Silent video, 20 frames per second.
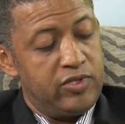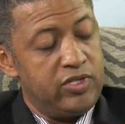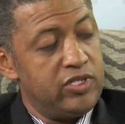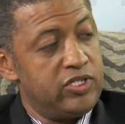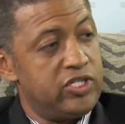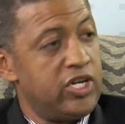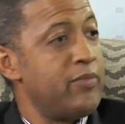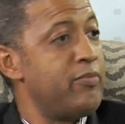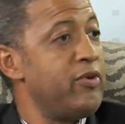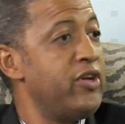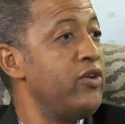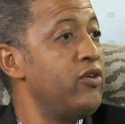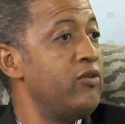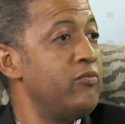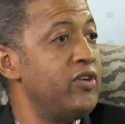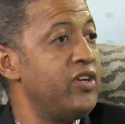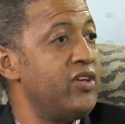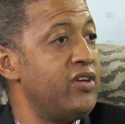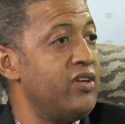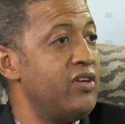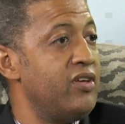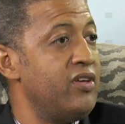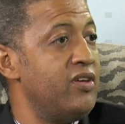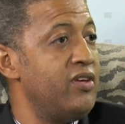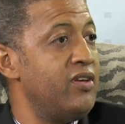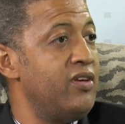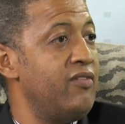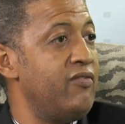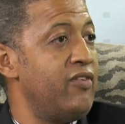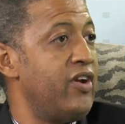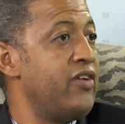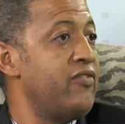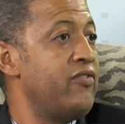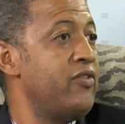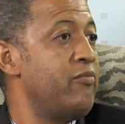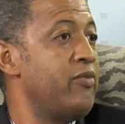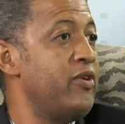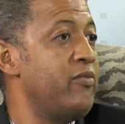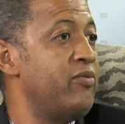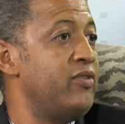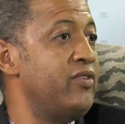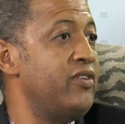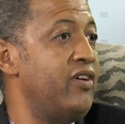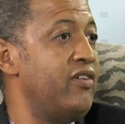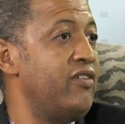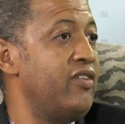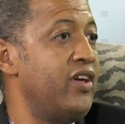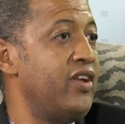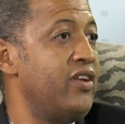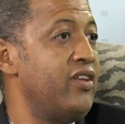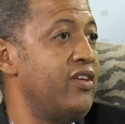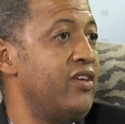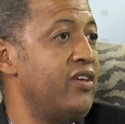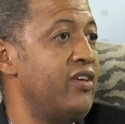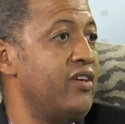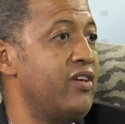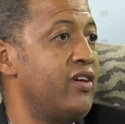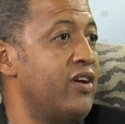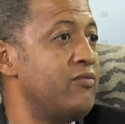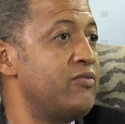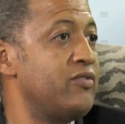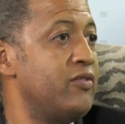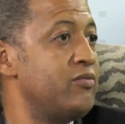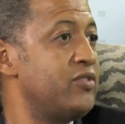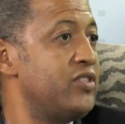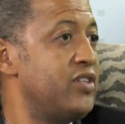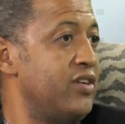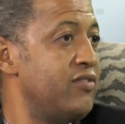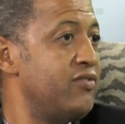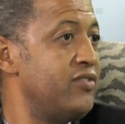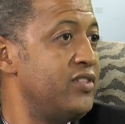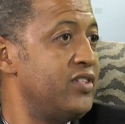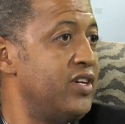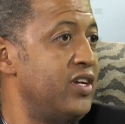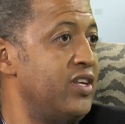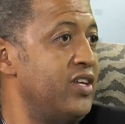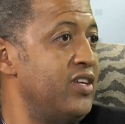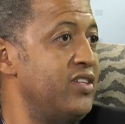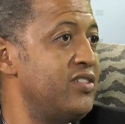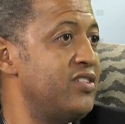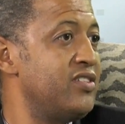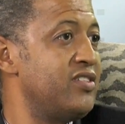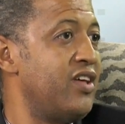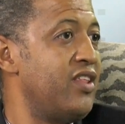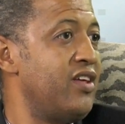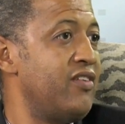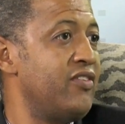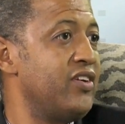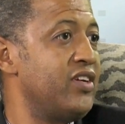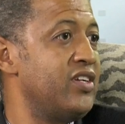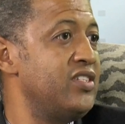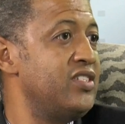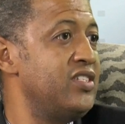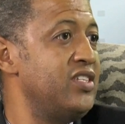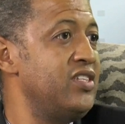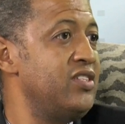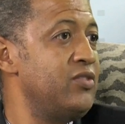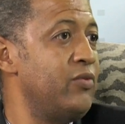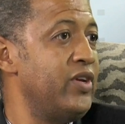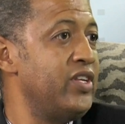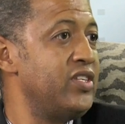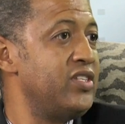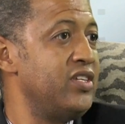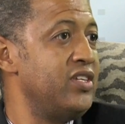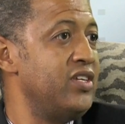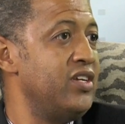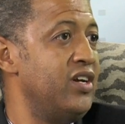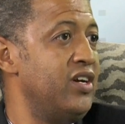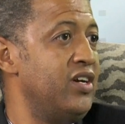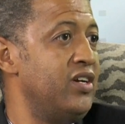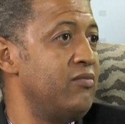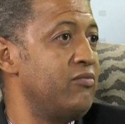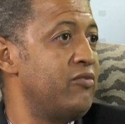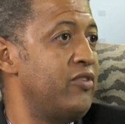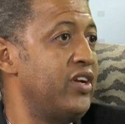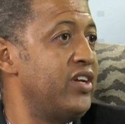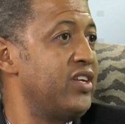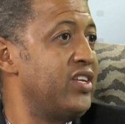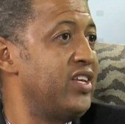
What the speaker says: Dumini, very few people know that he comes from Strandfontein. He's the South African T20 cricket